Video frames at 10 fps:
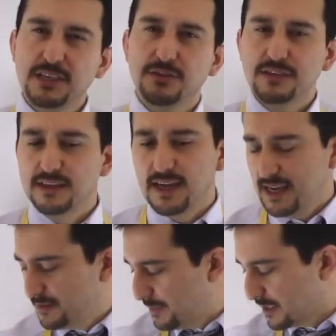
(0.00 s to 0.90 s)
interesting
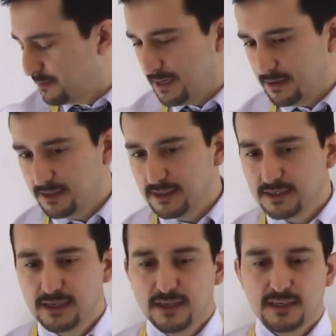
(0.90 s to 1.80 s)
aspect about
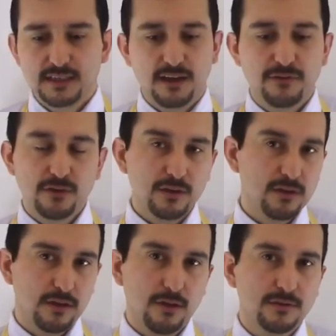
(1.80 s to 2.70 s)
this is that if you look
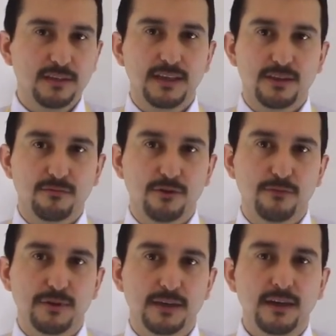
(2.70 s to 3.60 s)
closely at the
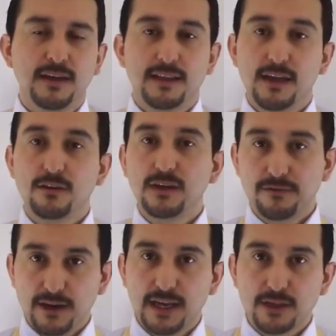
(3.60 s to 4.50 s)
rubric, not only
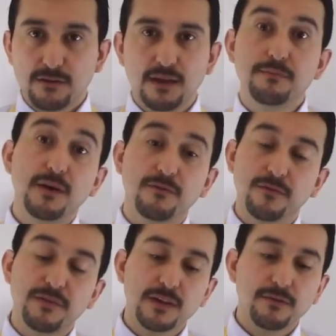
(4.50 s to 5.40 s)
for 8th grade, but for
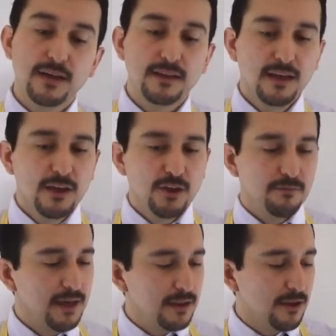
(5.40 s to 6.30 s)
5th grade, you
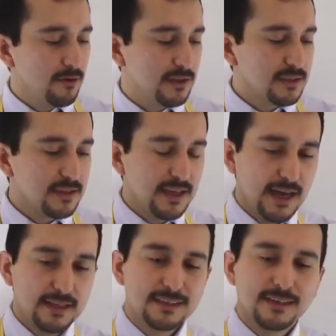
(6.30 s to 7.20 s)
may notice
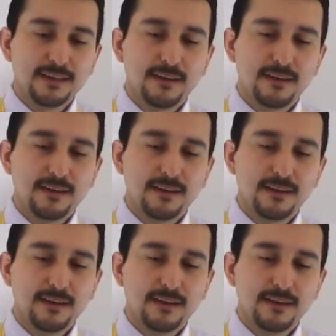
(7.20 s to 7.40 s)
that